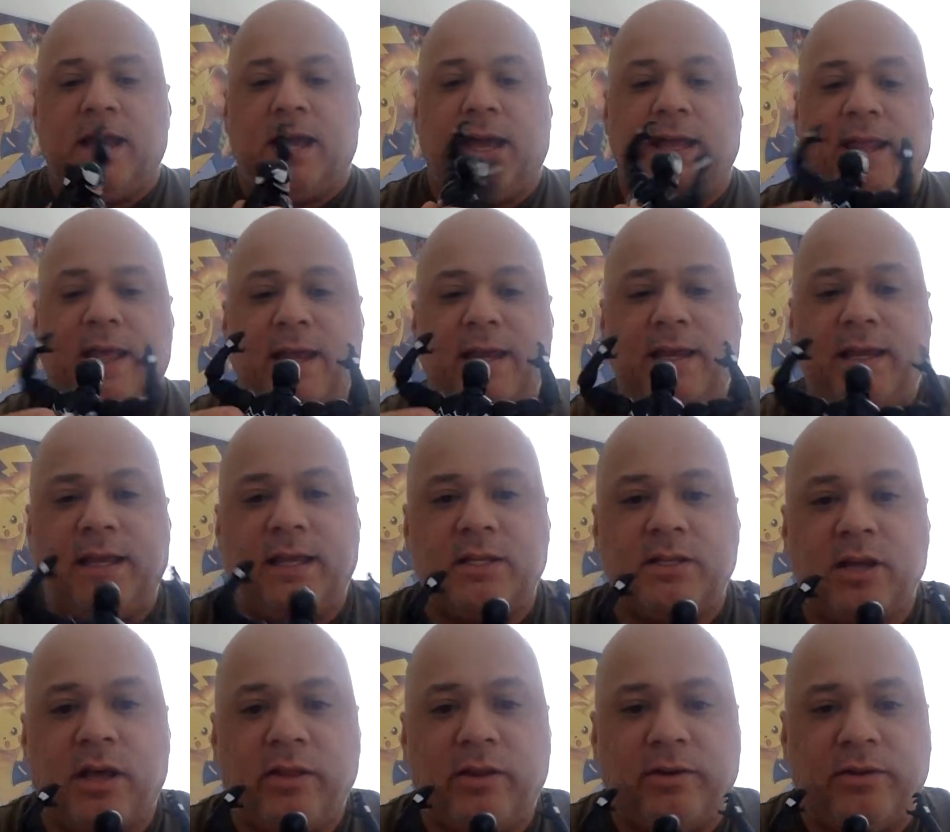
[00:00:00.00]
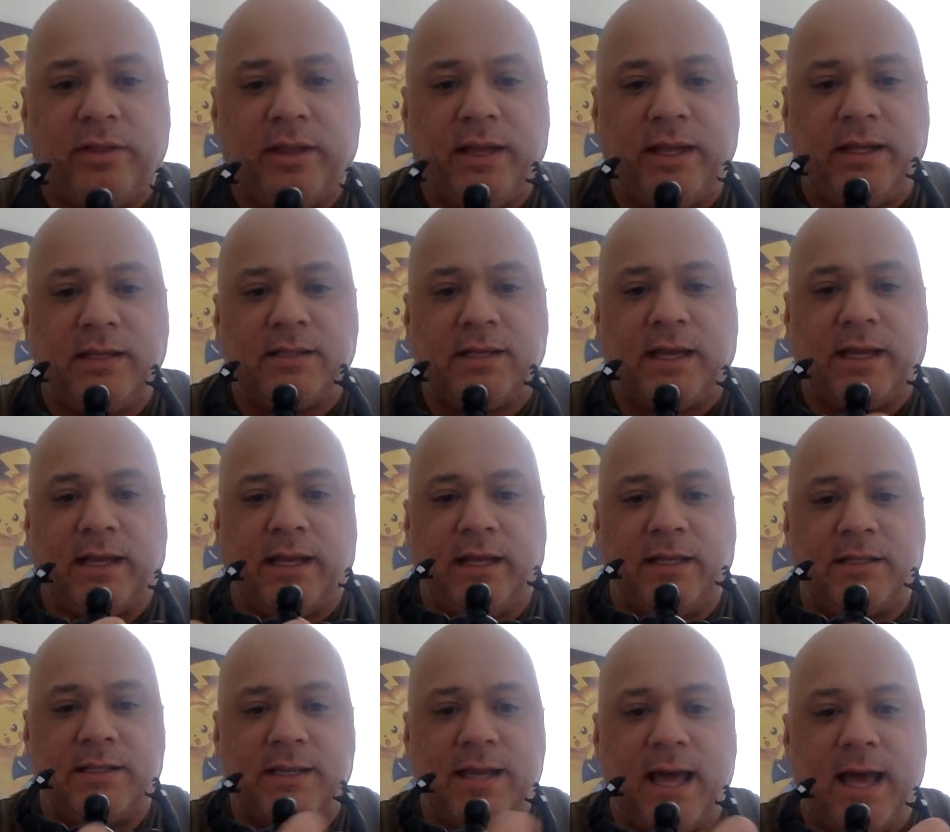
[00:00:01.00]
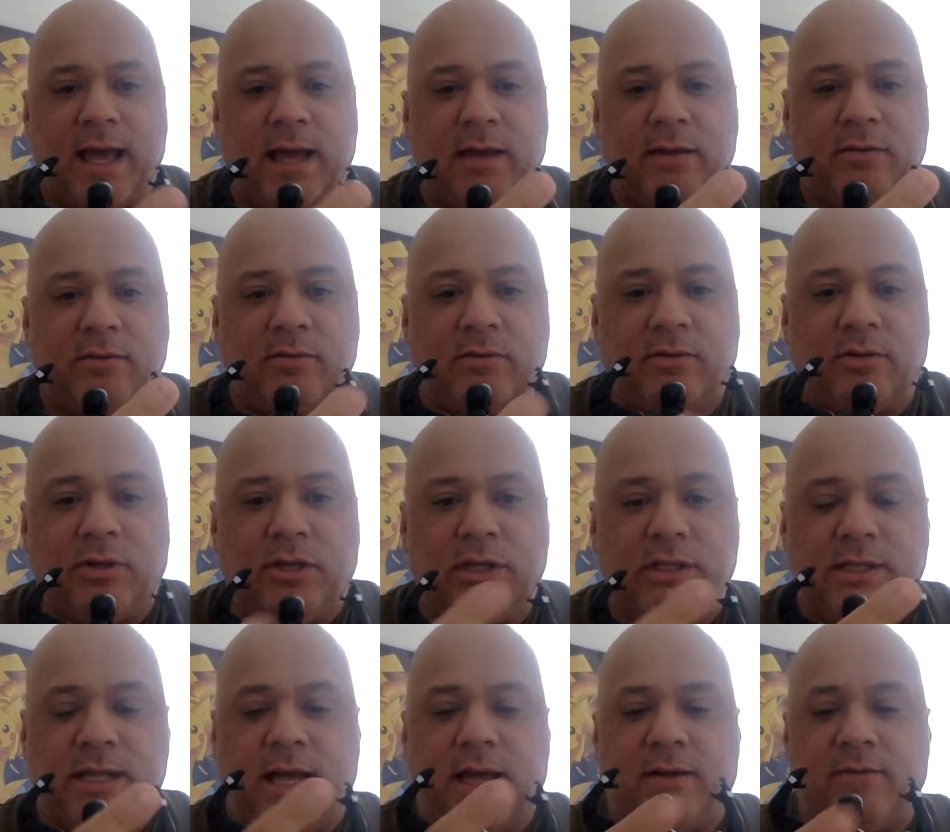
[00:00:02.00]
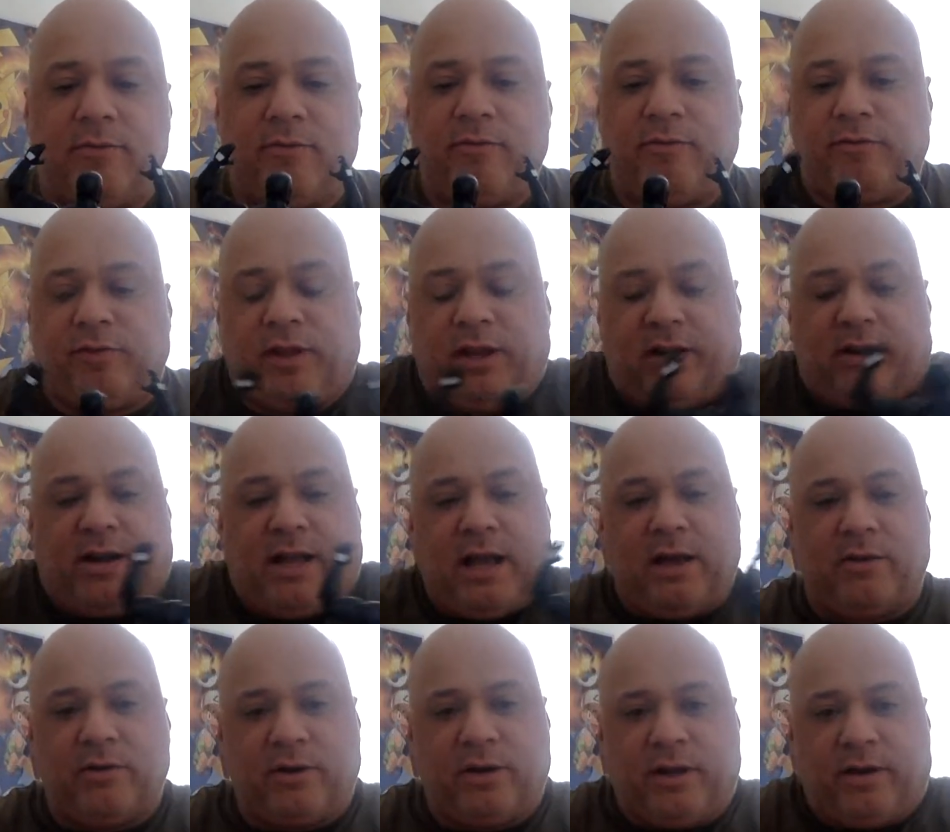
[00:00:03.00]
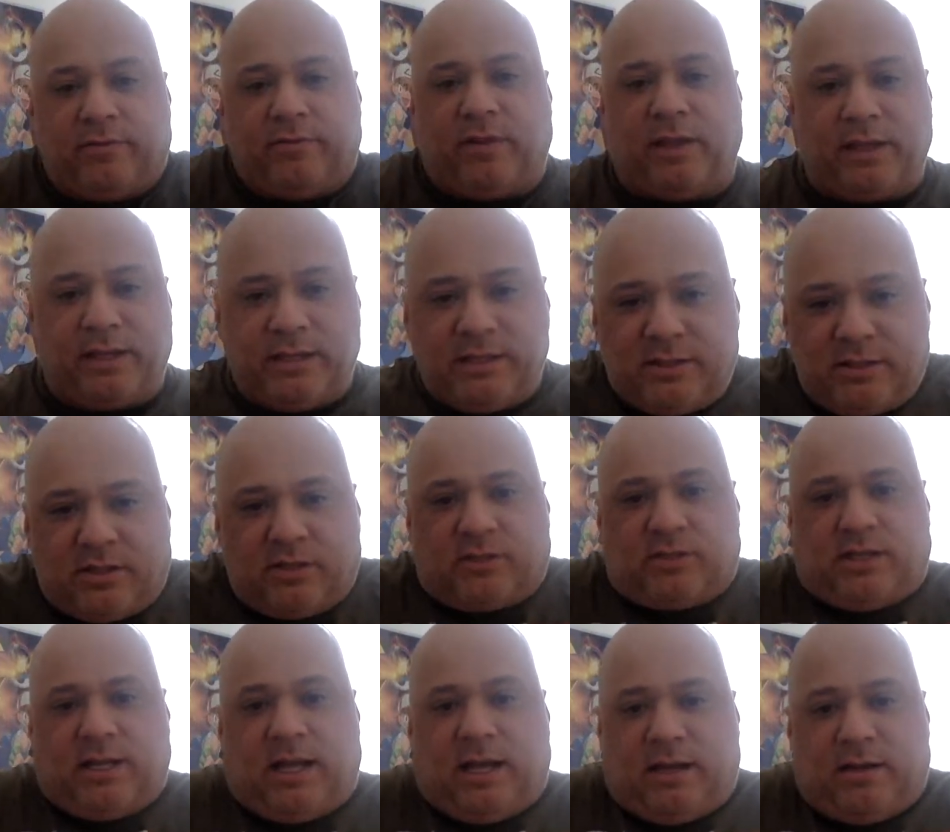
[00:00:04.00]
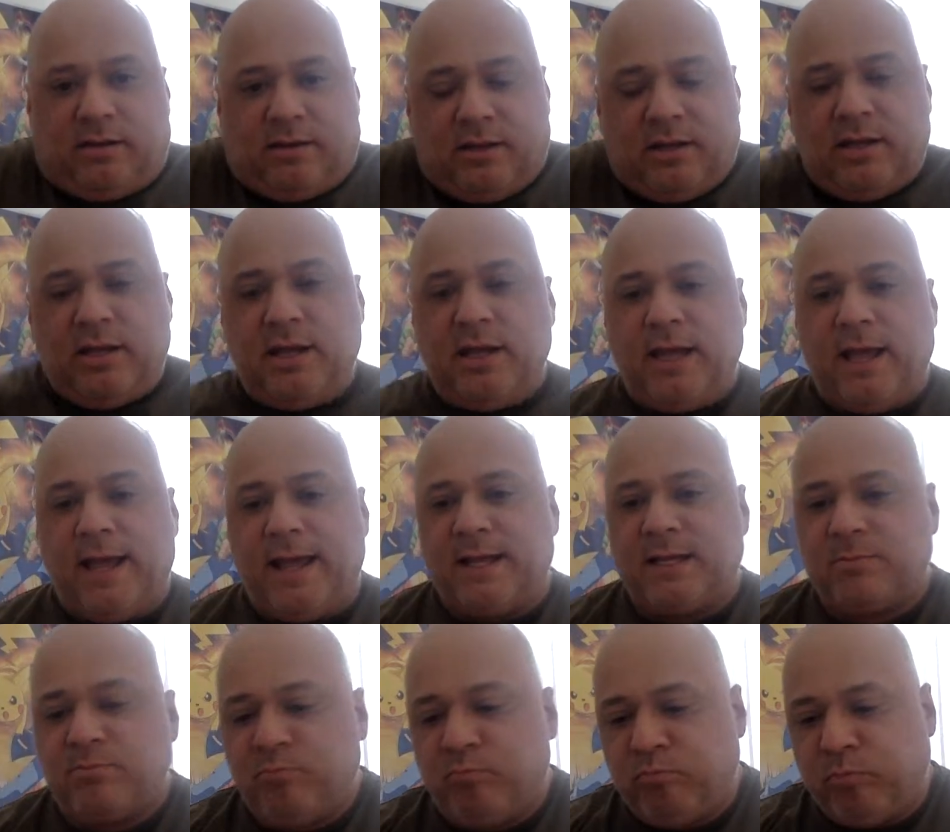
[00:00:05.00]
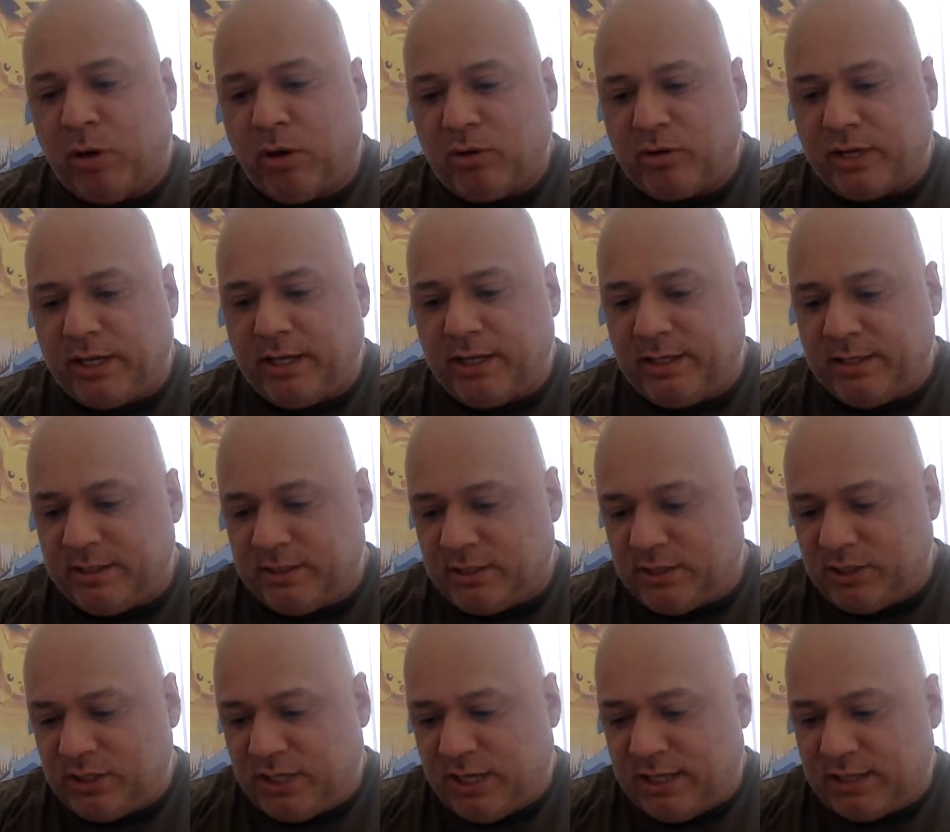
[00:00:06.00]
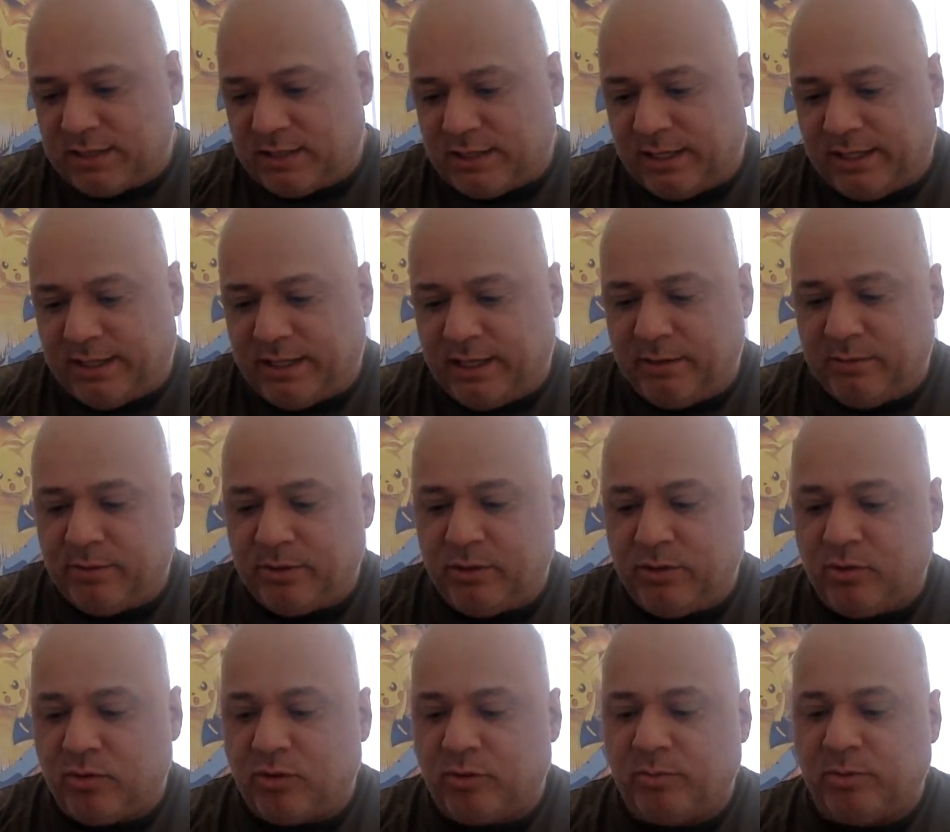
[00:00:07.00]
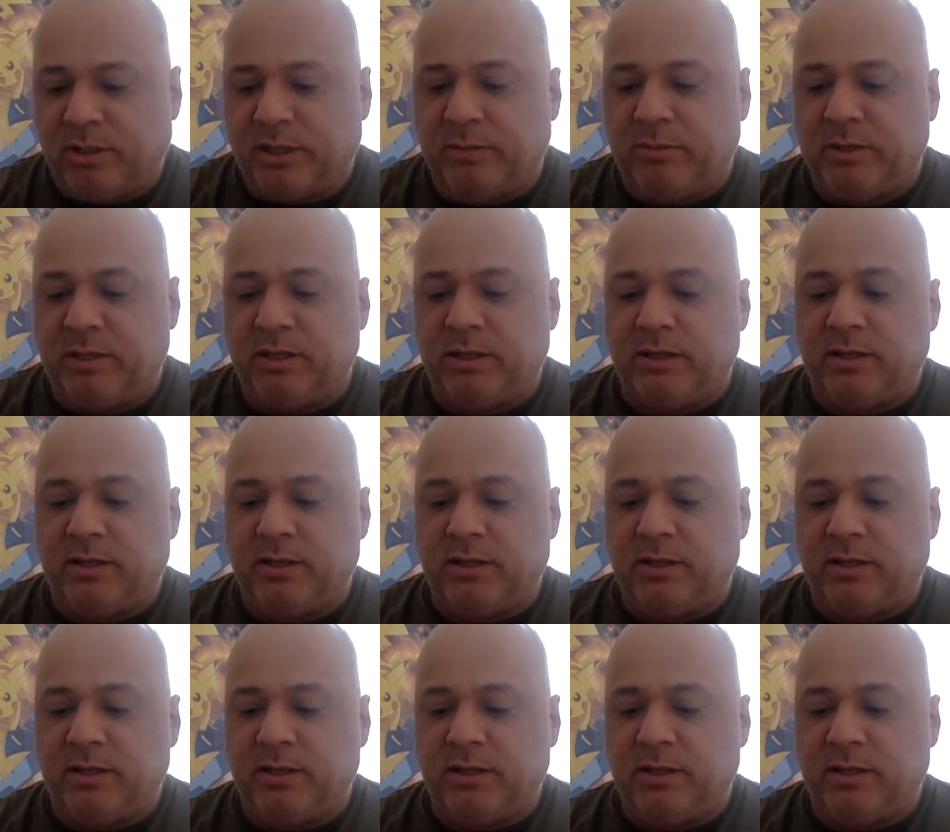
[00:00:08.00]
And then his other thing is like it's not he's not flared out enough. Like he's just not as bulky in his chest like he would normally be.